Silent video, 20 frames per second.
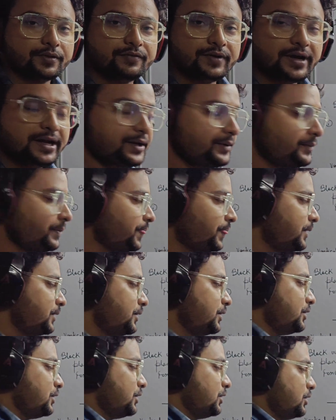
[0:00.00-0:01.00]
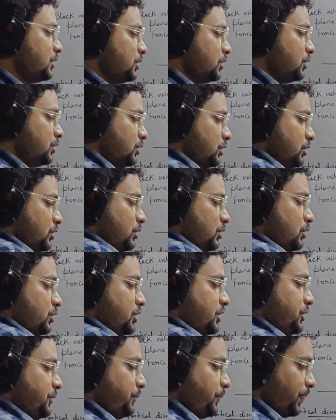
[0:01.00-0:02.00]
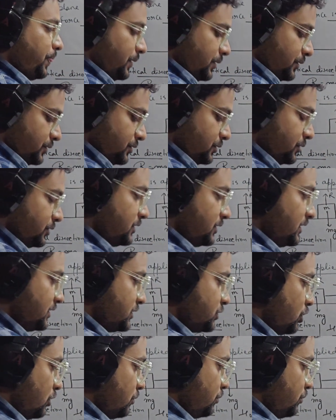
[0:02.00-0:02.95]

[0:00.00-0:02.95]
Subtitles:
Right? Okay. So this